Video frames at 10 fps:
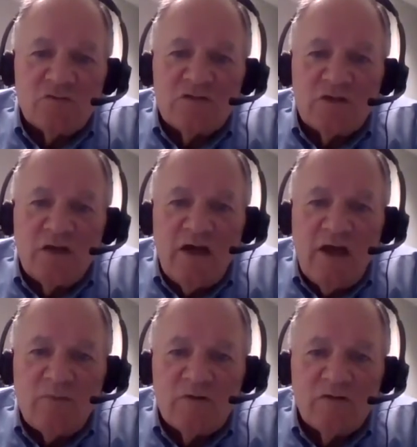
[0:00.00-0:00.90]
What's going to
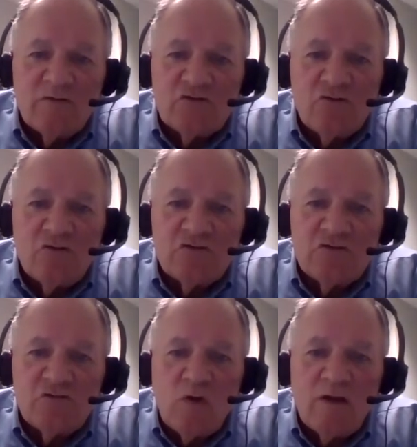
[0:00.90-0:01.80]
happen to the church
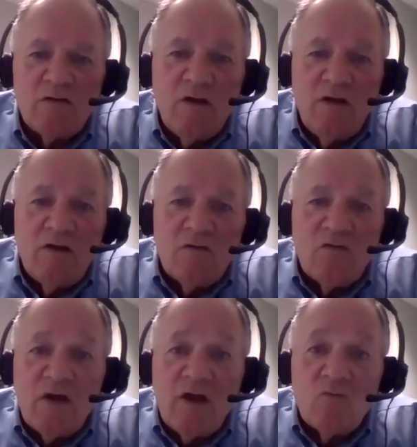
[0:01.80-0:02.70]
when
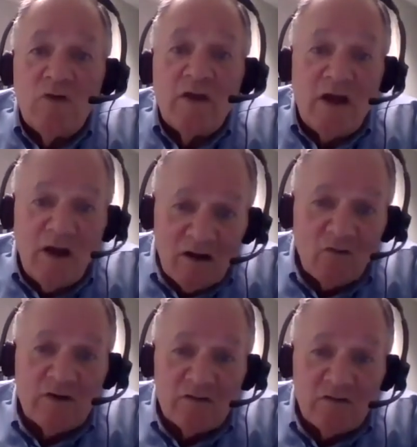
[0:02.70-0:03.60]
they really are
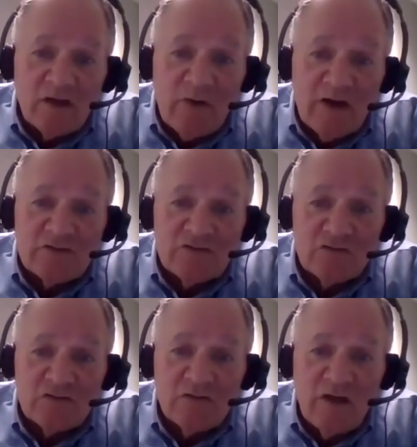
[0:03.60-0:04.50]
going to take
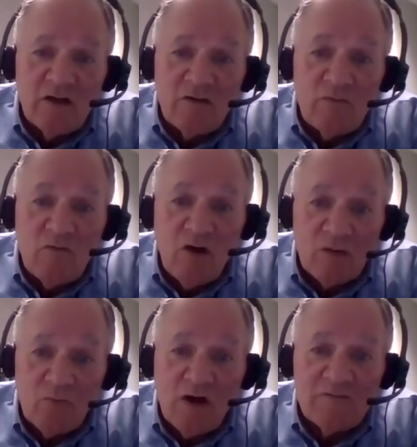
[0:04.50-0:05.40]
pastors and haul
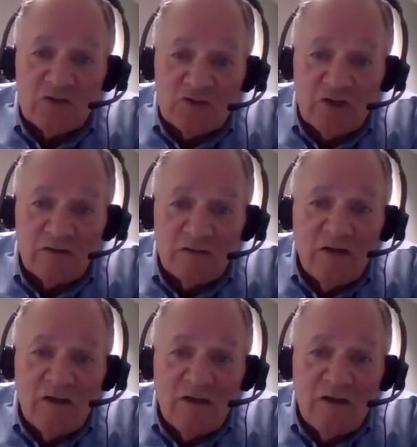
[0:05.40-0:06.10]
them off to jail?